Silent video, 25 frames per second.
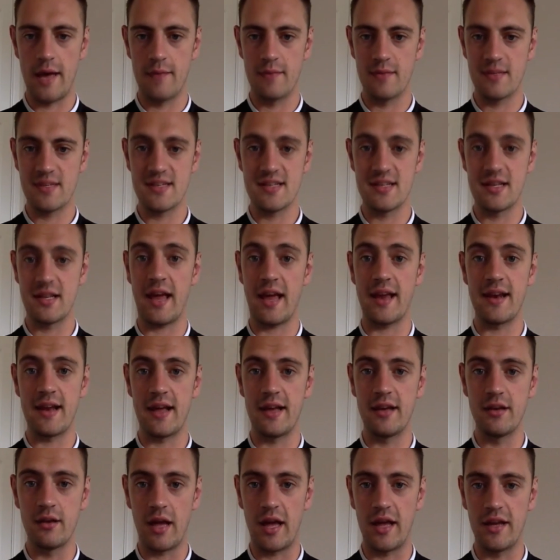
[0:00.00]
This is again
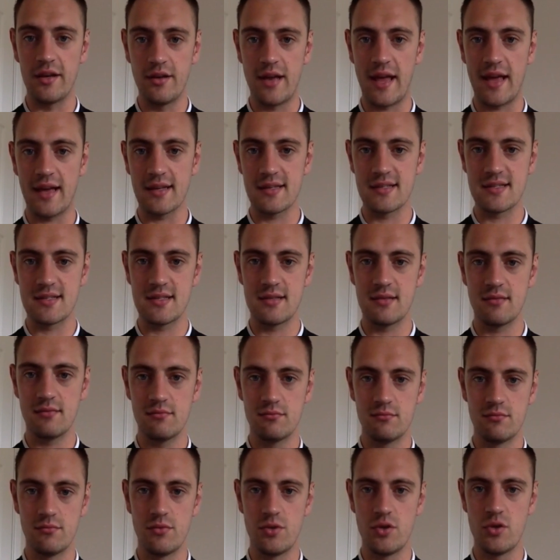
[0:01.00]
our next
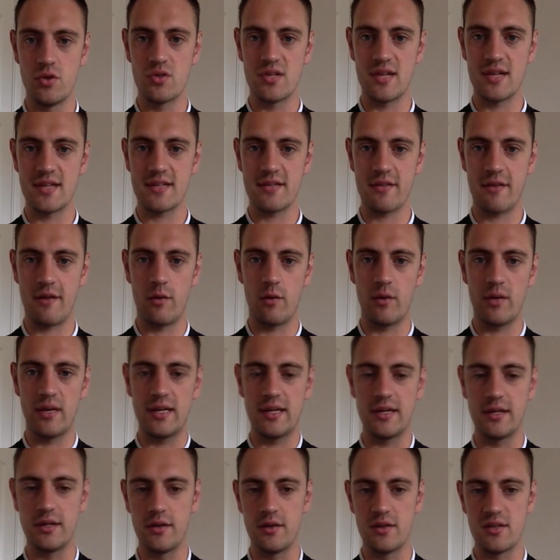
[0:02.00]
newsletter, our
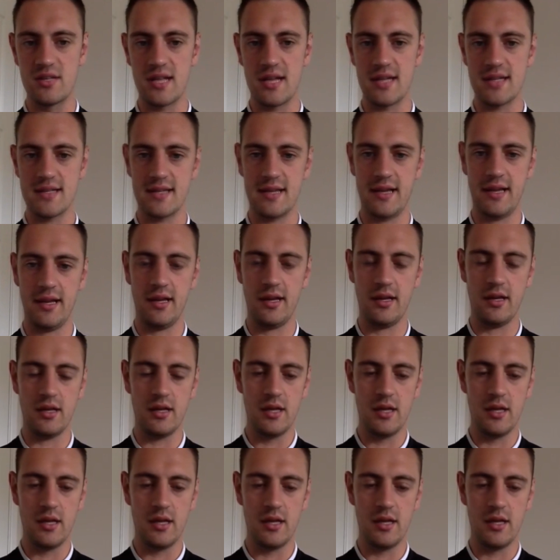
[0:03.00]
weekly newsletter.